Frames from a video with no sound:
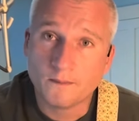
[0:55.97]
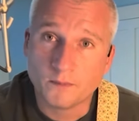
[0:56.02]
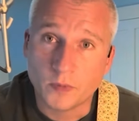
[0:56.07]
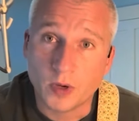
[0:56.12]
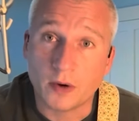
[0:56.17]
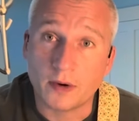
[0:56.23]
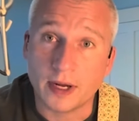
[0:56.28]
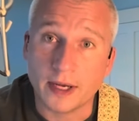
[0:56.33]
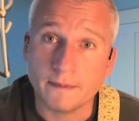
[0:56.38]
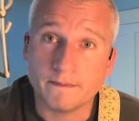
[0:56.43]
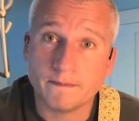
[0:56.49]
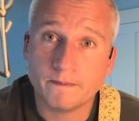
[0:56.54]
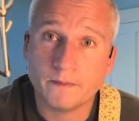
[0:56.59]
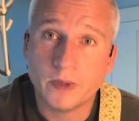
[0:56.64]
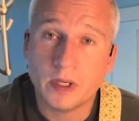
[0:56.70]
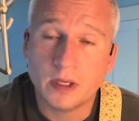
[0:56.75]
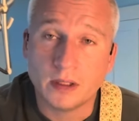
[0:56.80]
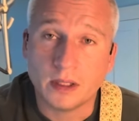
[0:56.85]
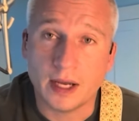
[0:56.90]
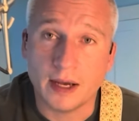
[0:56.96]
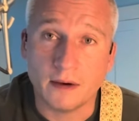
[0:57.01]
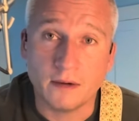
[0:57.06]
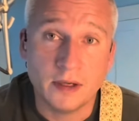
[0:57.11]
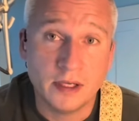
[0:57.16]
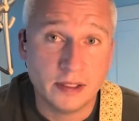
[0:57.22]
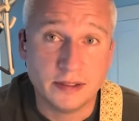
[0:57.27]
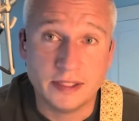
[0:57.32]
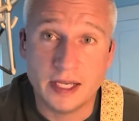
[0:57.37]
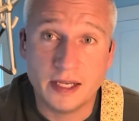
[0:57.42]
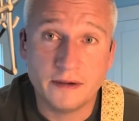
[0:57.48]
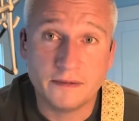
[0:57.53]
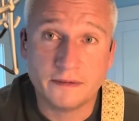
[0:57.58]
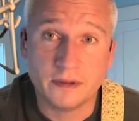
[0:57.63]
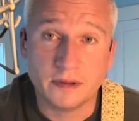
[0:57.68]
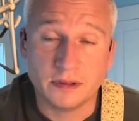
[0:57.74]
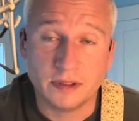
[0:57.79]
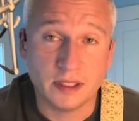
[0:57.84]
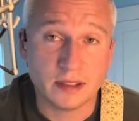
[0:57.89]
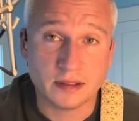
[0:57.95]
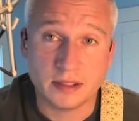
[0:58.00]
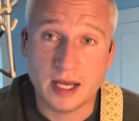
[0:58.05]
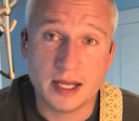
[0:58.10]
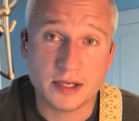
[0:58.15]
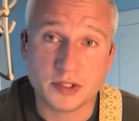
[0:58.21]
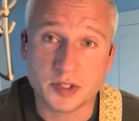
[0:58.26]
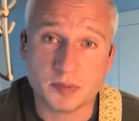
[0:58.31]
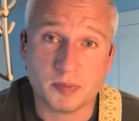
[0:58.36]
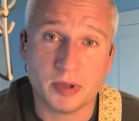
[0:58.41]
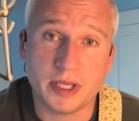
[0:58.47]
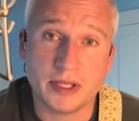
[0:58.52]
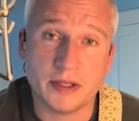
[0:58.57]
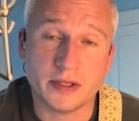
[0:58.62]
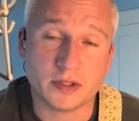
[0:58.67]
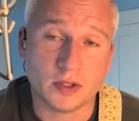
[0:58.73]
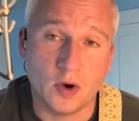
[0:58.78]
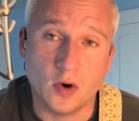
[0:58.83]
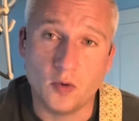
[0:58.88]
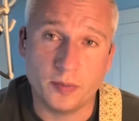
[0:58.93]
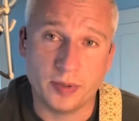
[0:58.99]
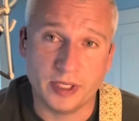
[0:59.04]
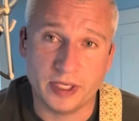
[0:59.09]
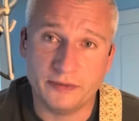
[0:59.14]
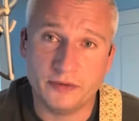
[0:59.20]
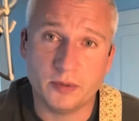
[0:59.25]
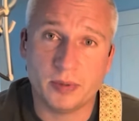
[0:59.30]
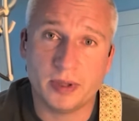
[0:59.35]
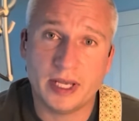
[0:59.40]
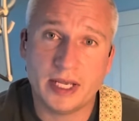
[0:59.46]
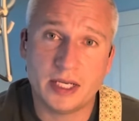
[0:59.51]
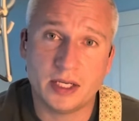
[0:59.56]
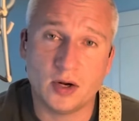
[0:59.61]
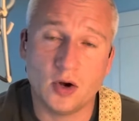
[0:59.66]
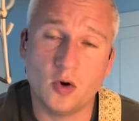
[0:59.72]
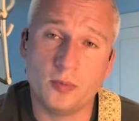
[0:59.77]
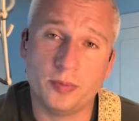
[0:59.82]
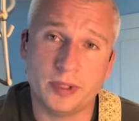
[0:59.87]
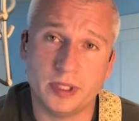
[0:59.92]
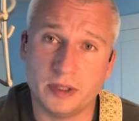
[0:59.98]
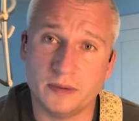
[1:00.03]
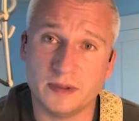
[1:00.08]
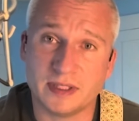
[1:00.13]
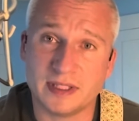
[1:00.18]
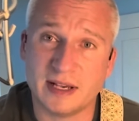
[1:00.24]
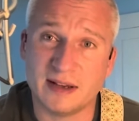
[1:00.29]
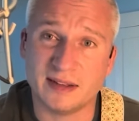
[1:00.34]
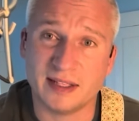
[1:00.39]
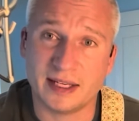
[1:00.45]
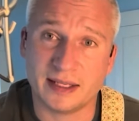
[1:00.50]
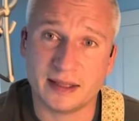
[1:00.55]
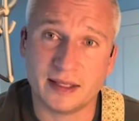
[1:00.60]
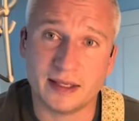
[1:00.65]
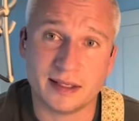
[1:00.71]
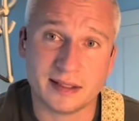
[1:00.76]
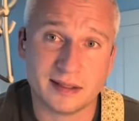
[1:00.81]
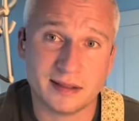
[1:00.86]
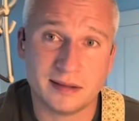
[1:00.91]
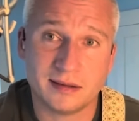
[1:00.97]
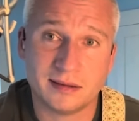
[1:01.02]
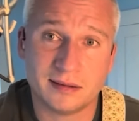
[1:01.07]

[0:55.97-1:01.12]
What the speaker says: All right. Now, Dave does not just play this open. If you played it open, it would sound like this.